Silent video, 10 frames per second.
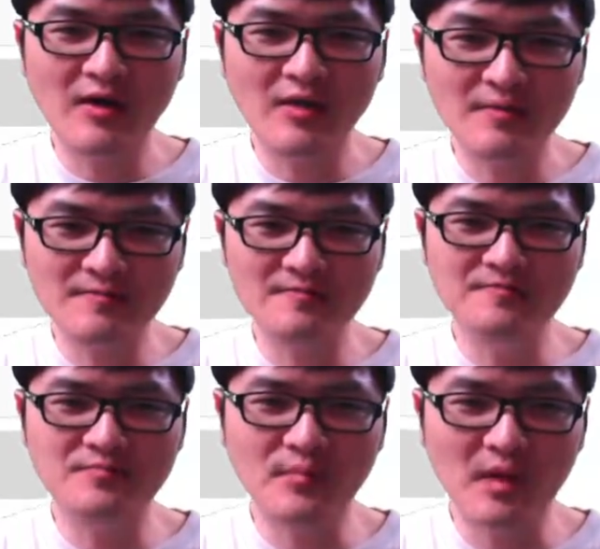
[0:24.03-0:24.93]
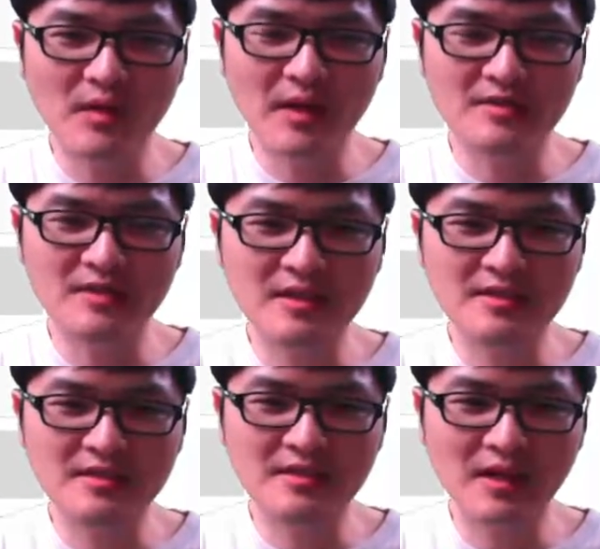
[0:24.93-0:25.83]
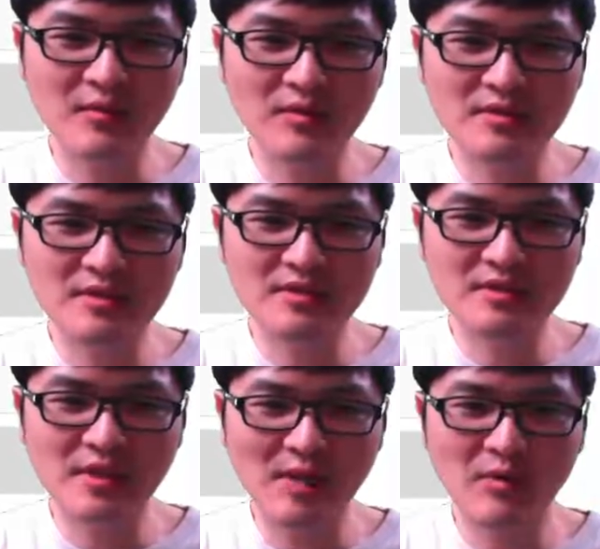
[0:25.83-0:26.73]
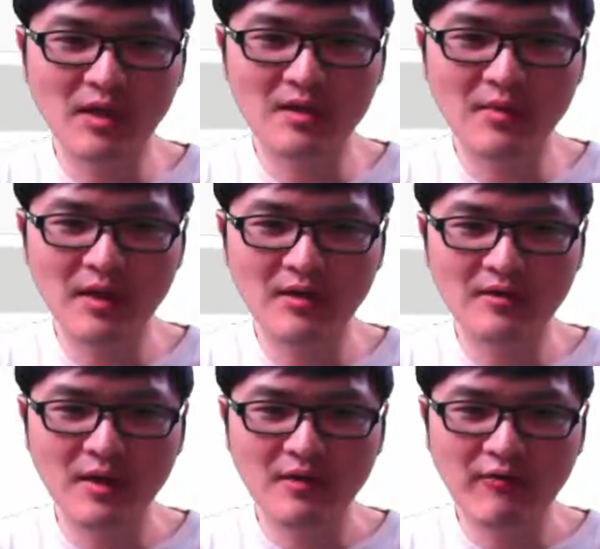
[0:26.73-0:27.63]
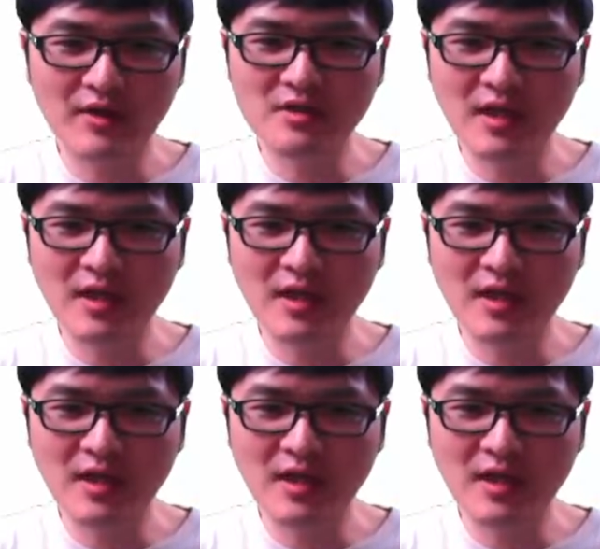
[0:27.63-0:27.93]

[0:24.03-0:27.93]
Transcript: You can see this couple email.